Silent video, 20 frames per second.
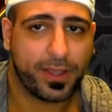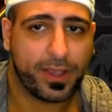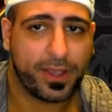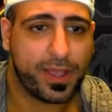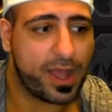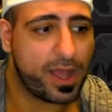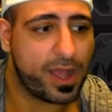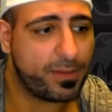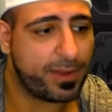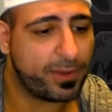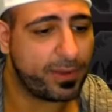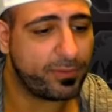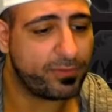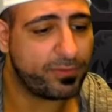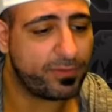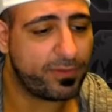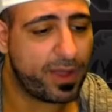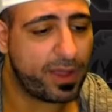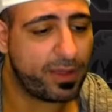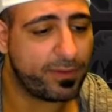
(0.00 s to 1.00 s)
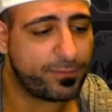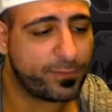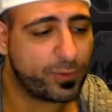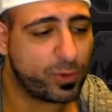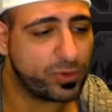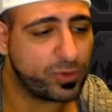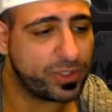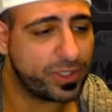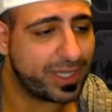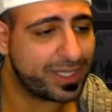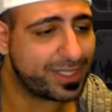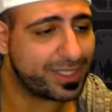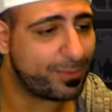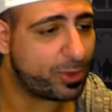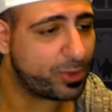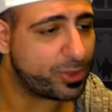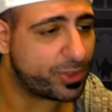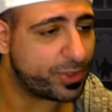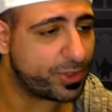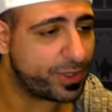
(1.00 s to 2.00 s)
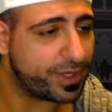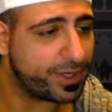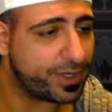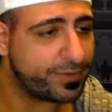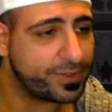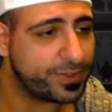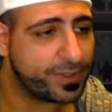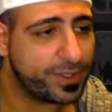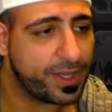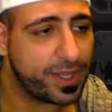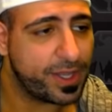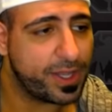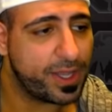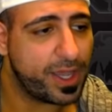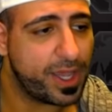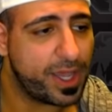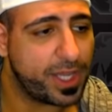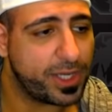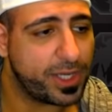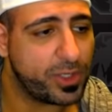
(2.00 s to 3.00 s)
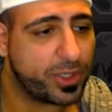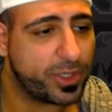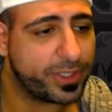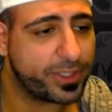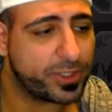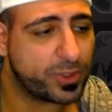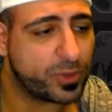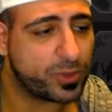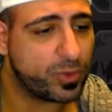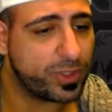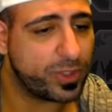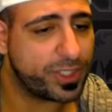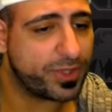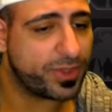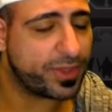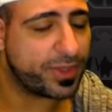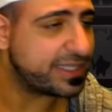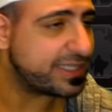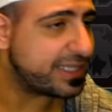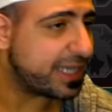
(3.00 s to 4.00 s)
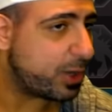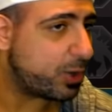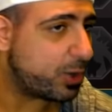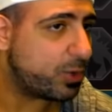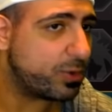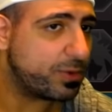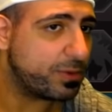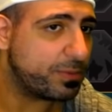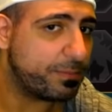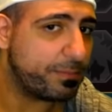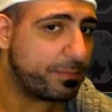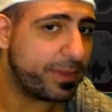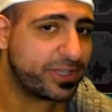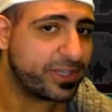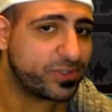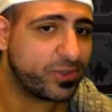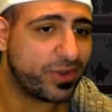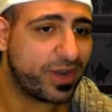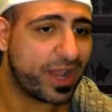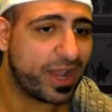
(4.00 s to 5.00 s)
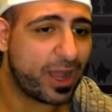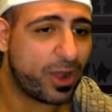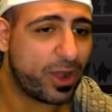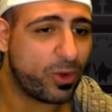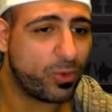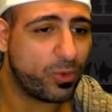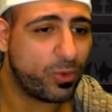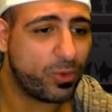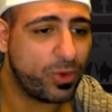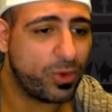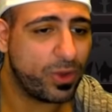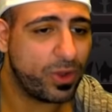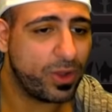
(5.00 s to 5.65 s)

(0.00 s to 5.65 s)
I've told you guys some alternatives, and you can switch things out based on how